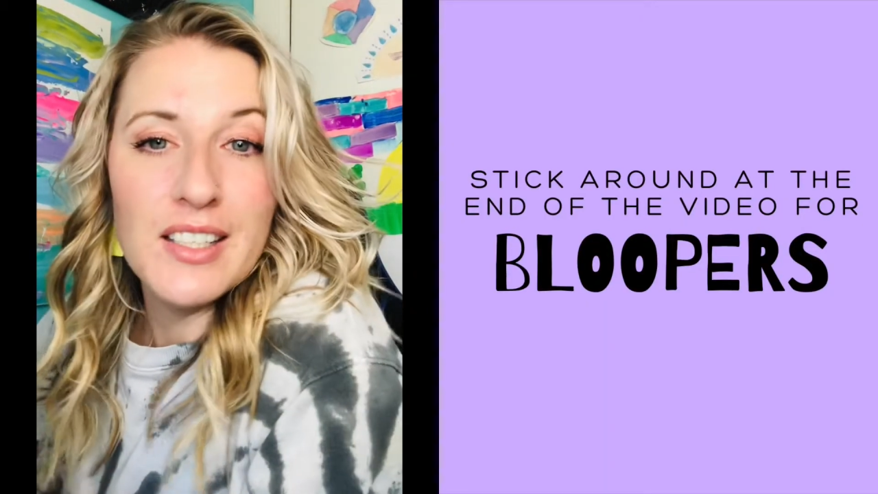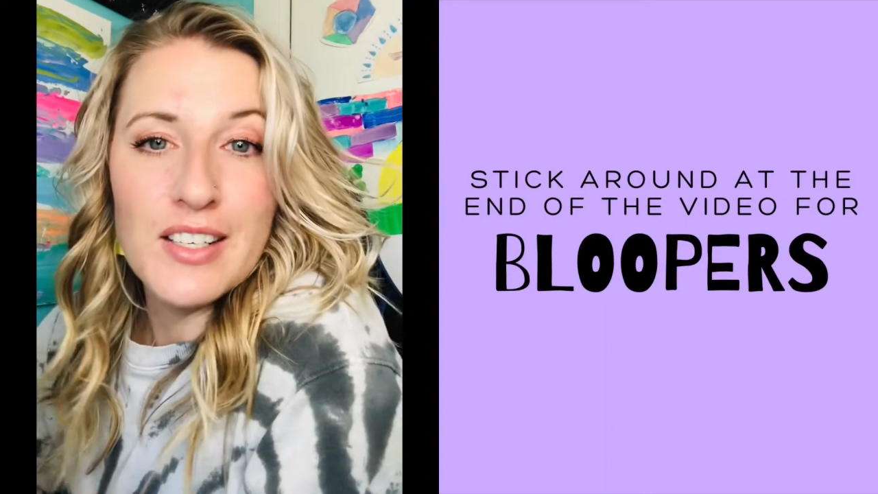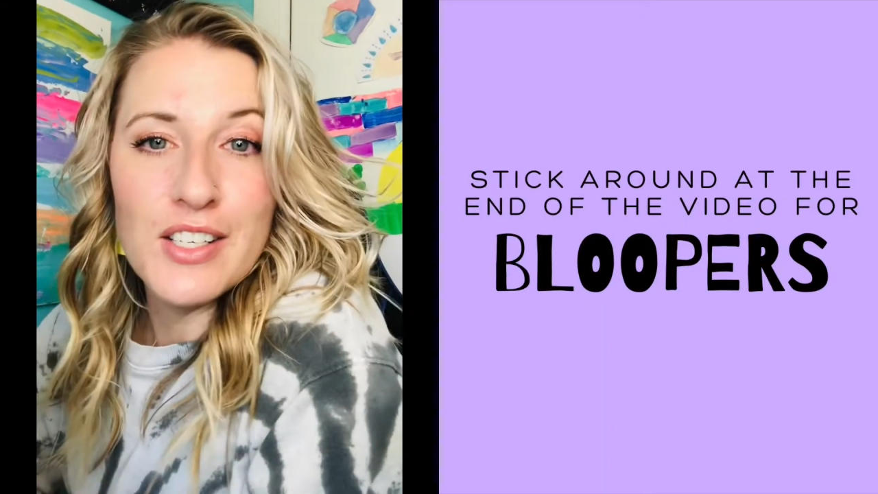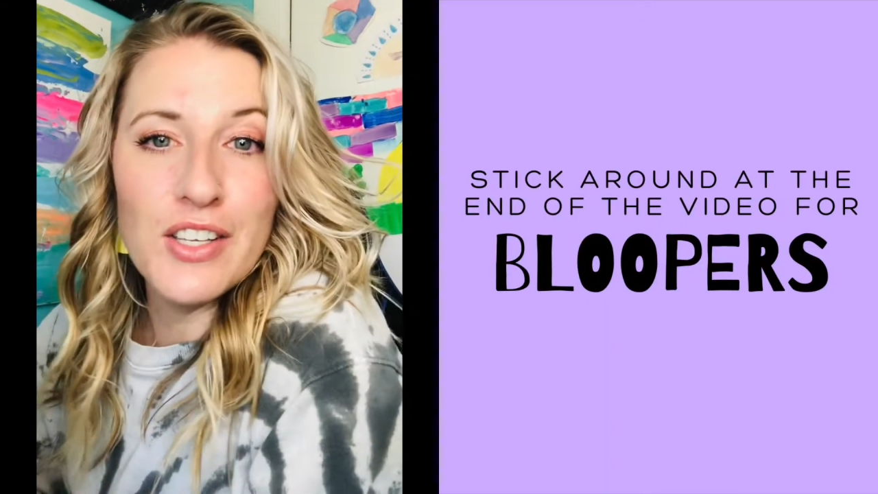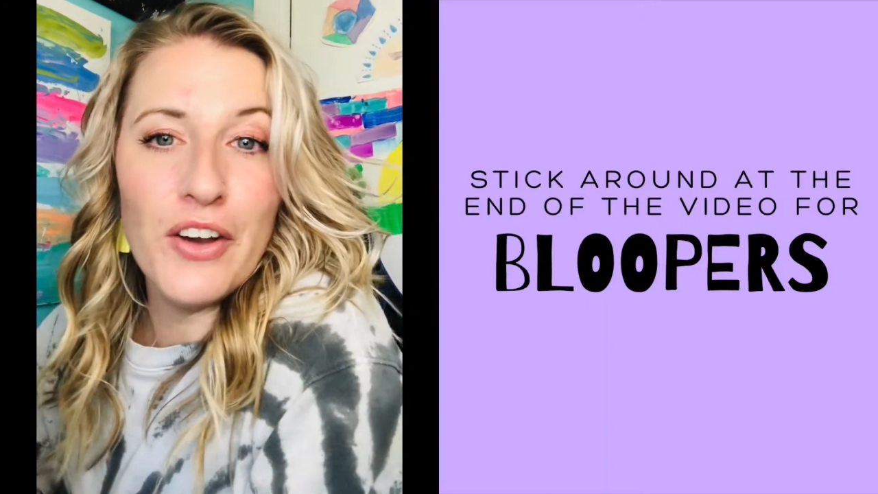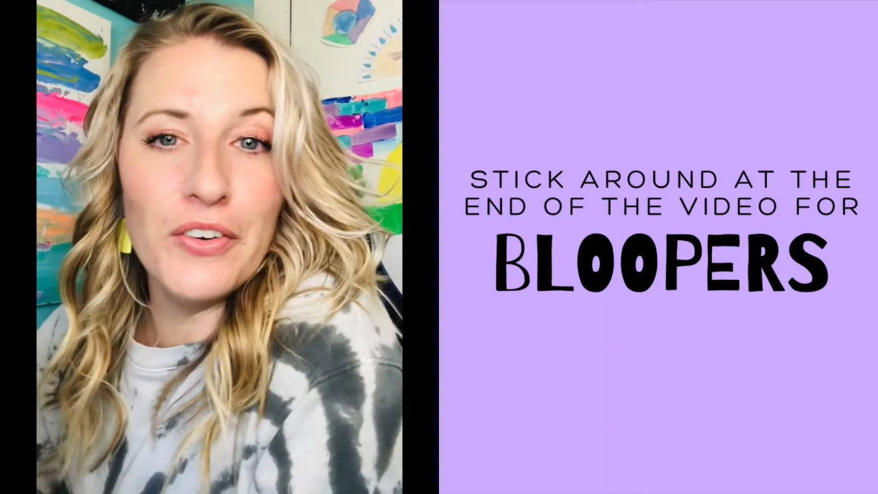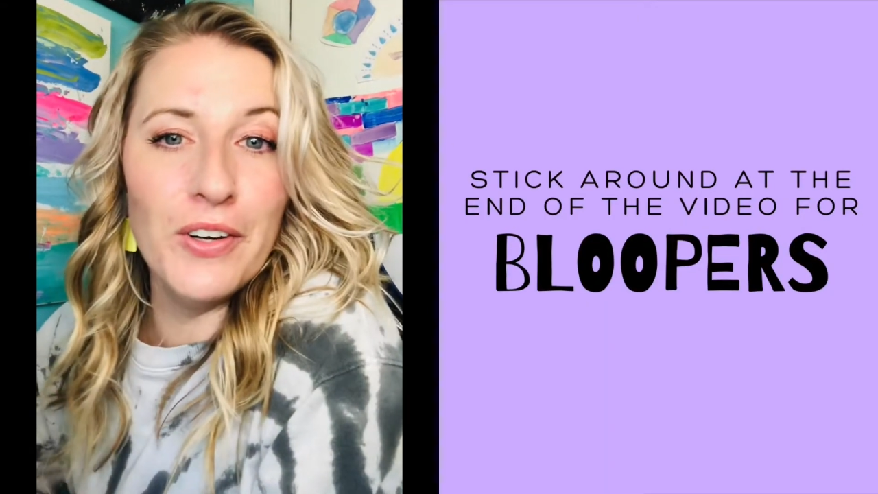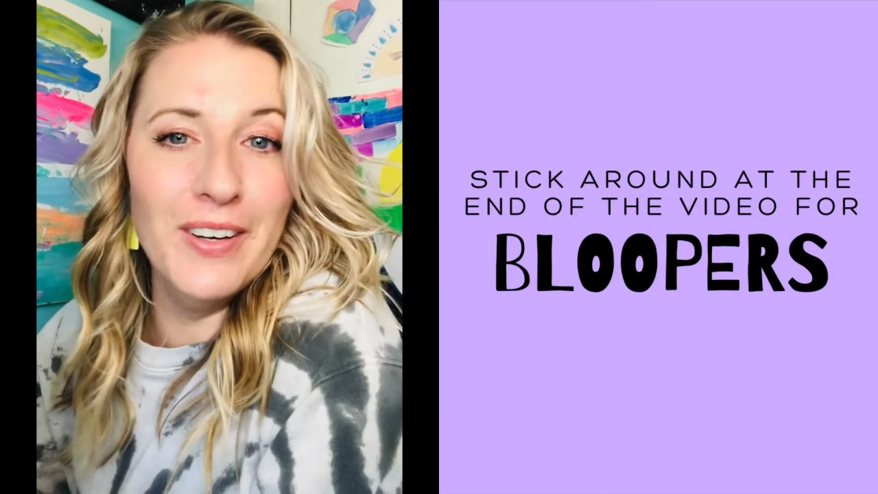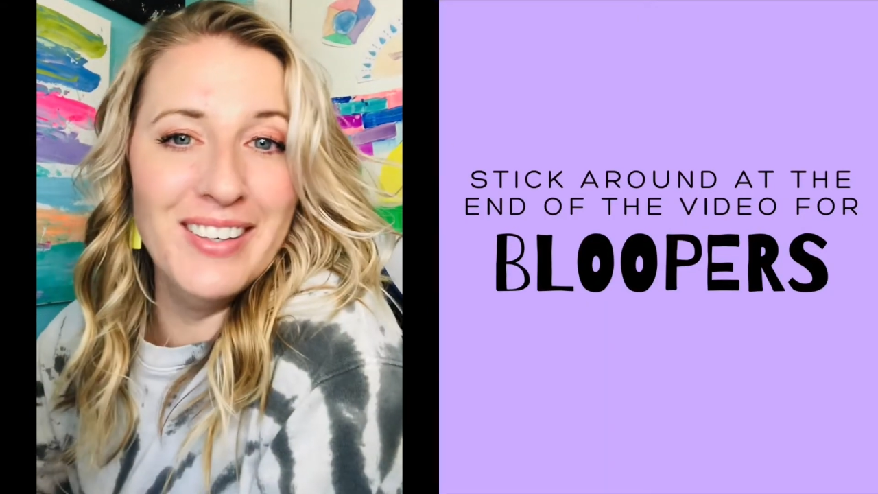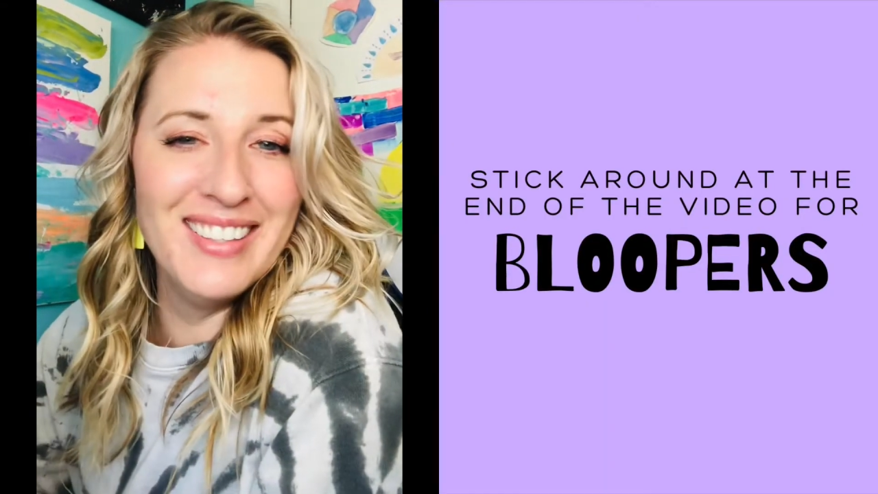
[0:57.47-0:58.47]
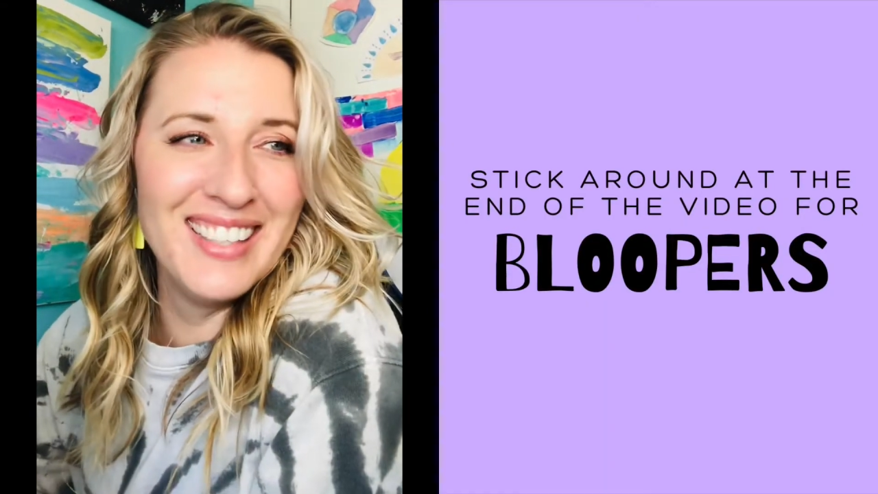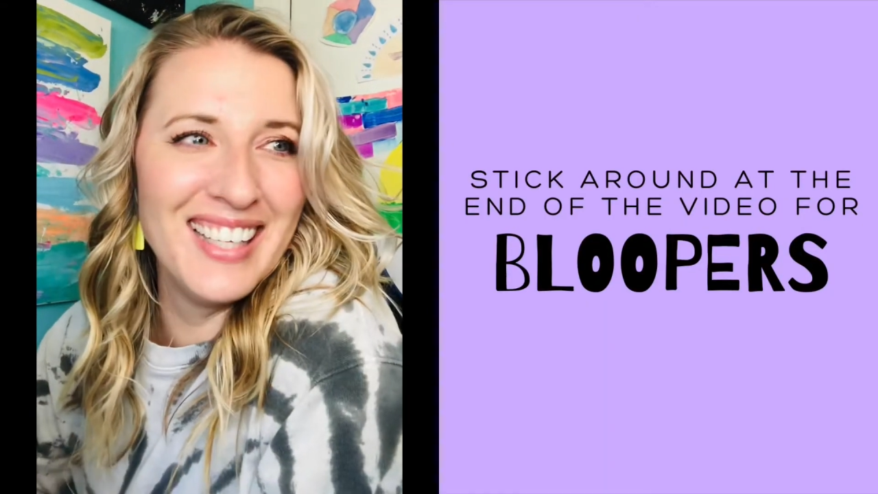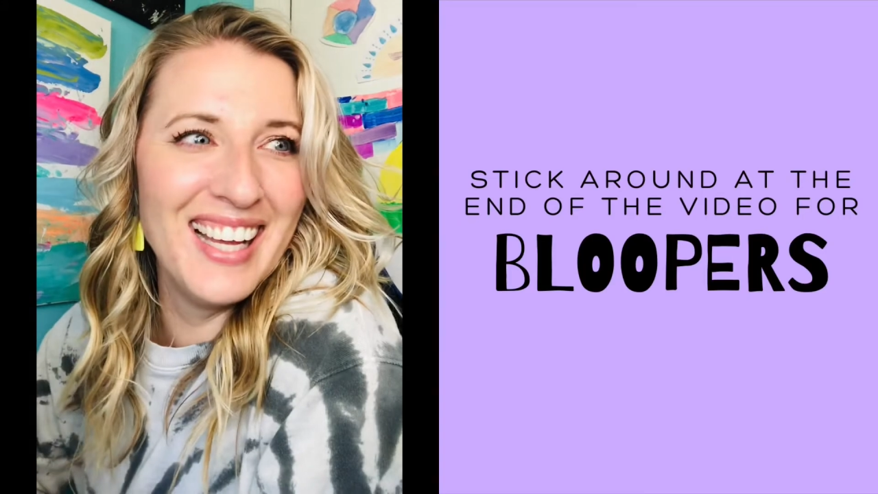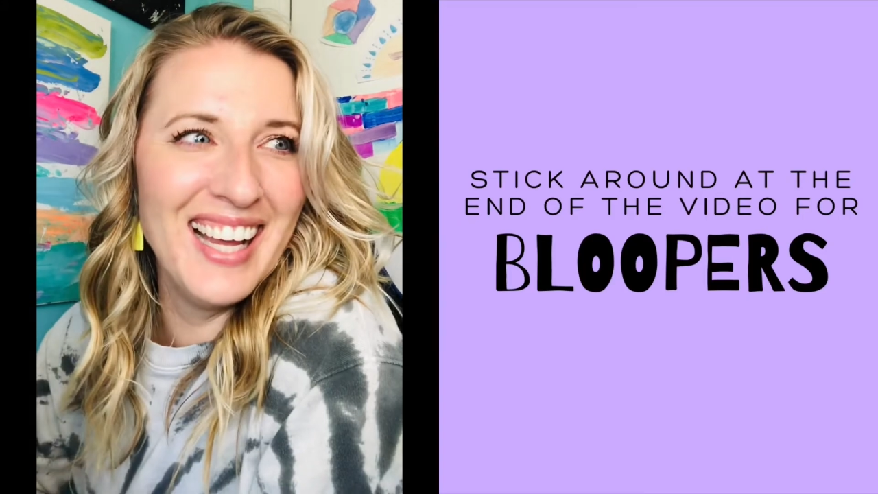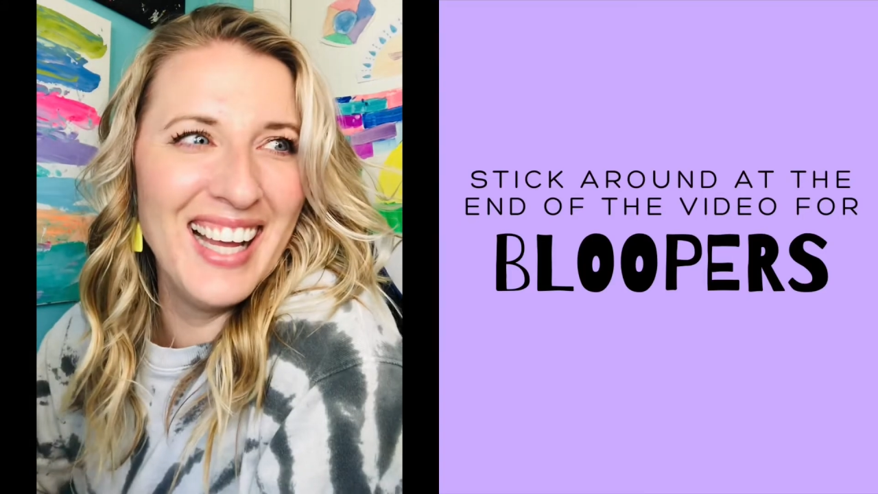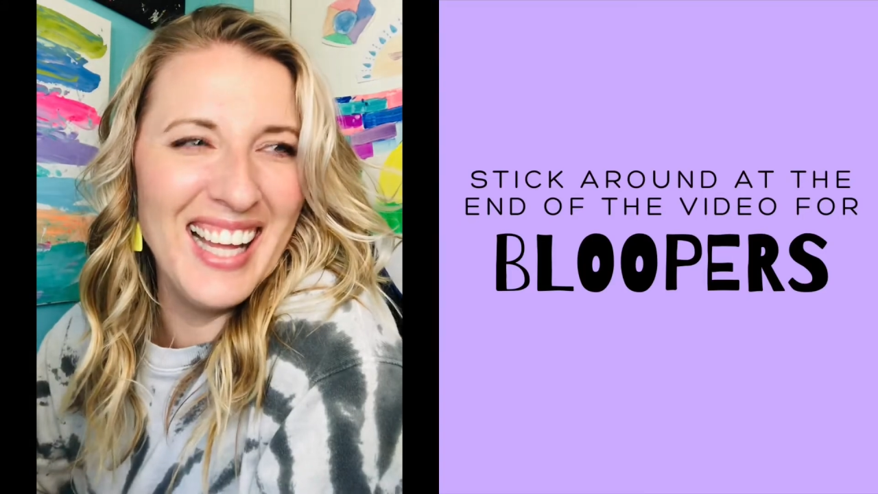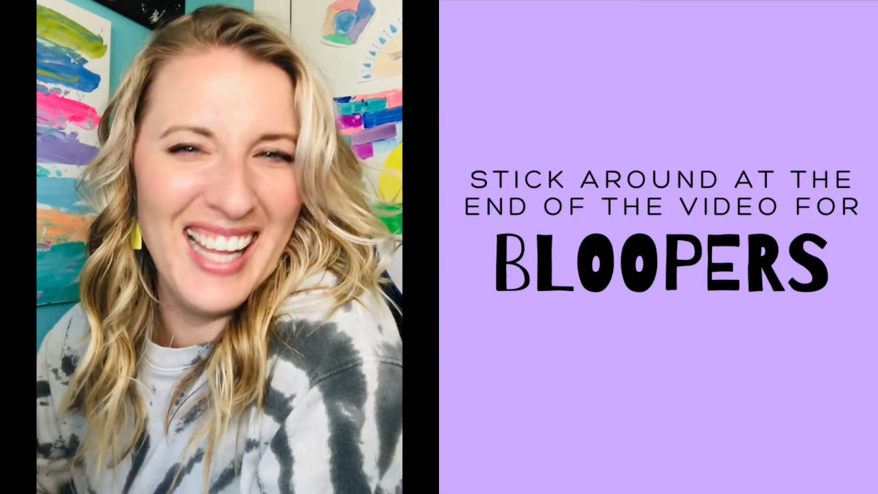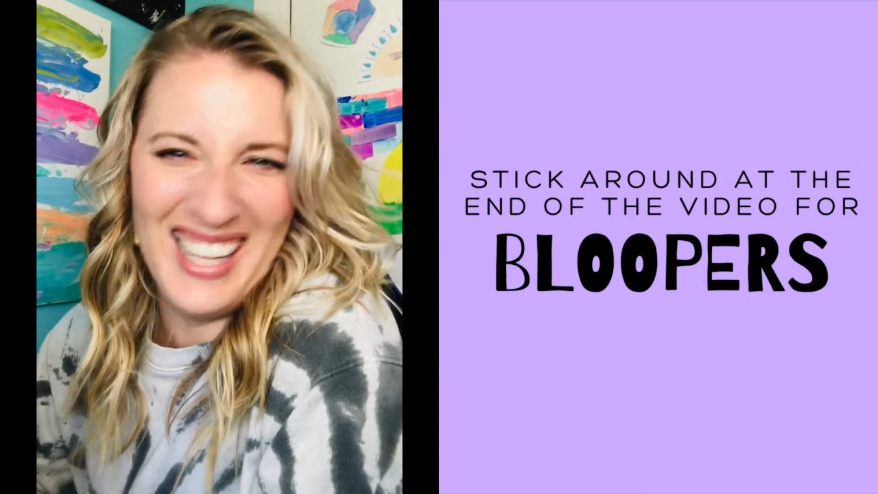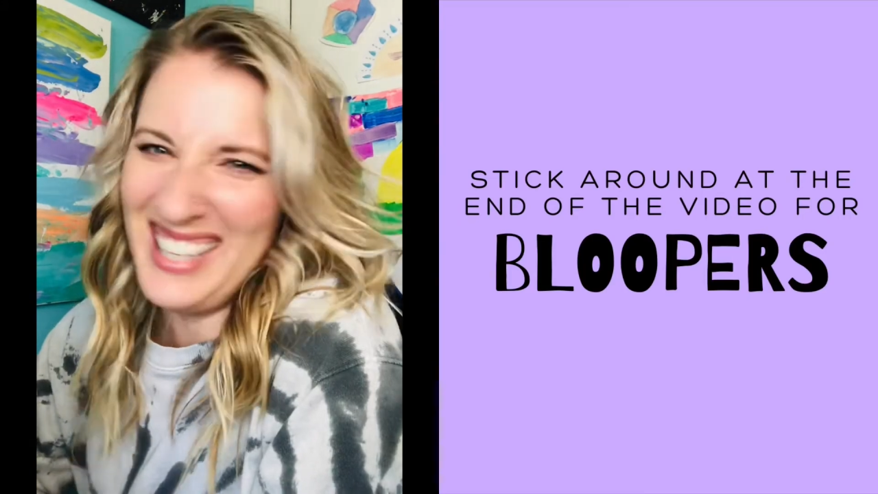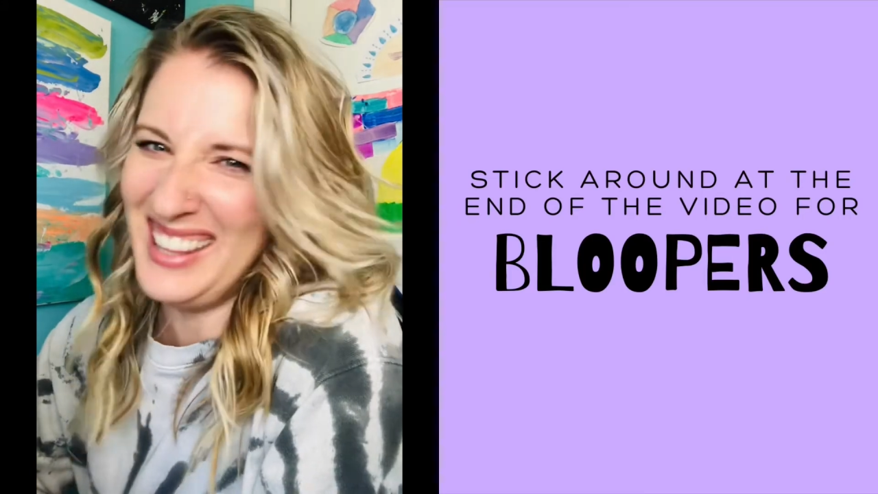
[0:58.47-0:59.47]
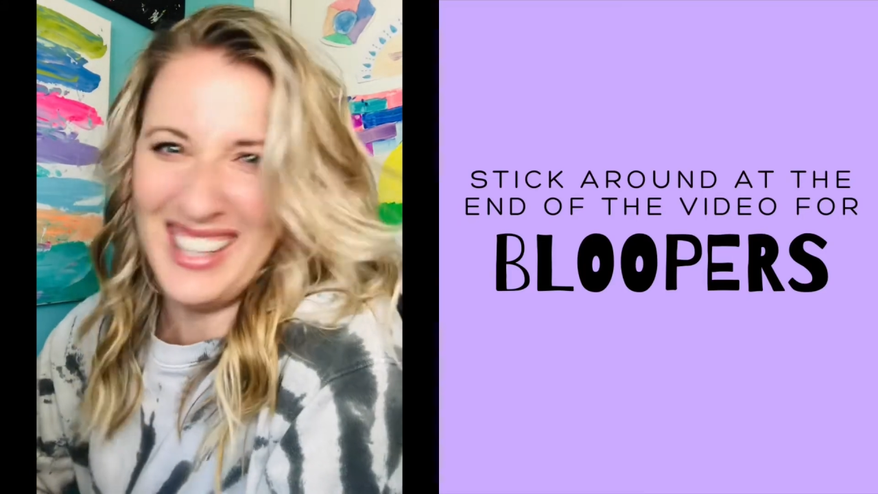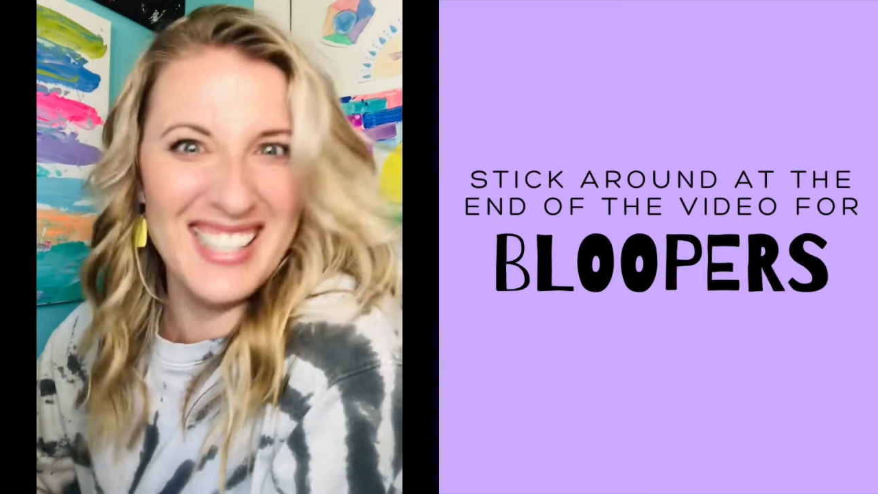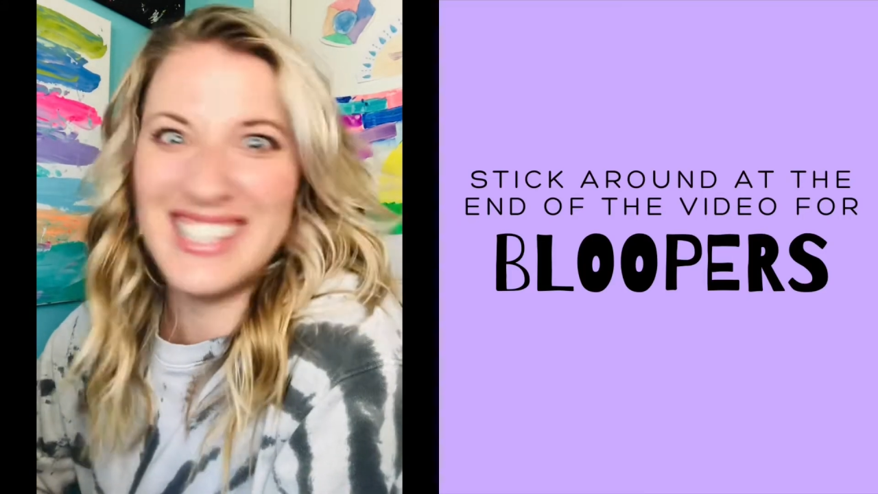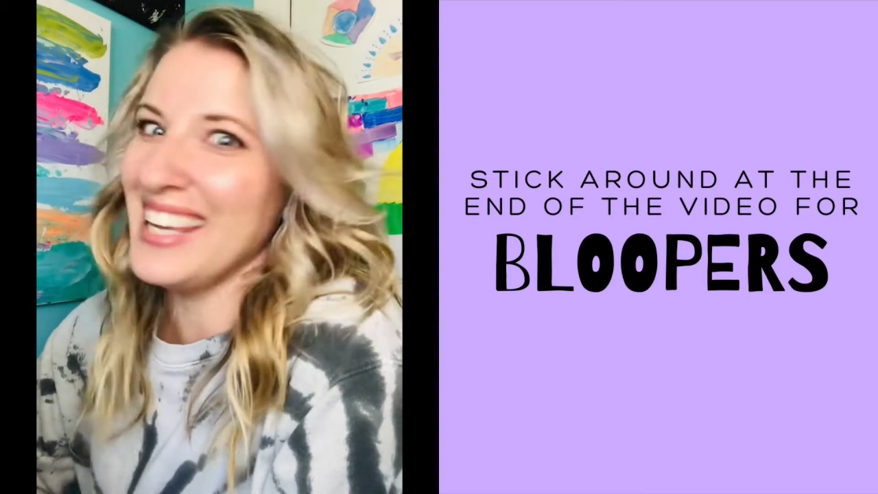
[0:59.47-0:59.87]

So let's get